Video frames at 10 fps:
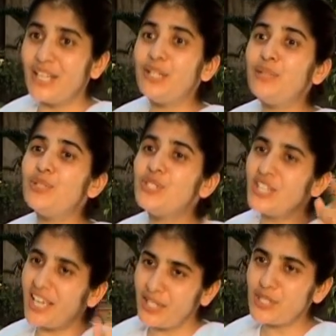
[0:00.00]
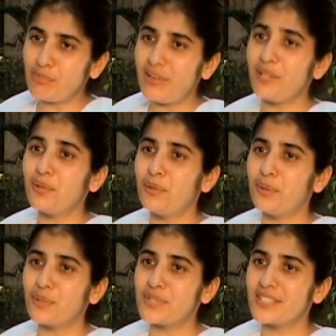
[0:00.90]
to change my
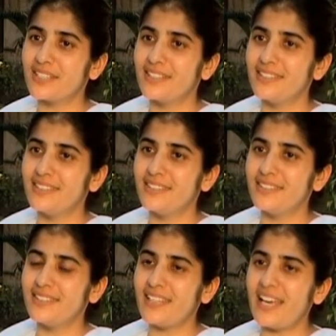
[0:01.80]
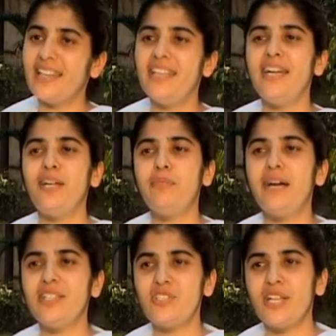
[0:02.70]
thought and thereby
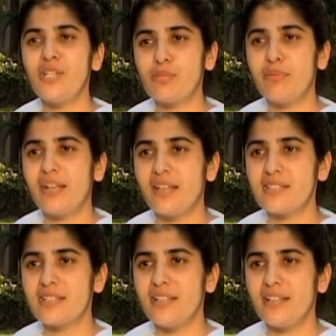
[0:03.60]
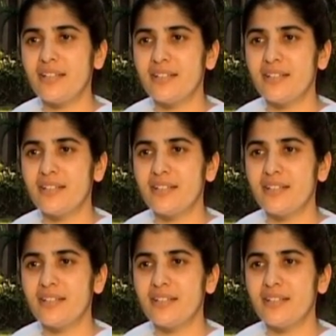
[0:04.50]
change my destiny.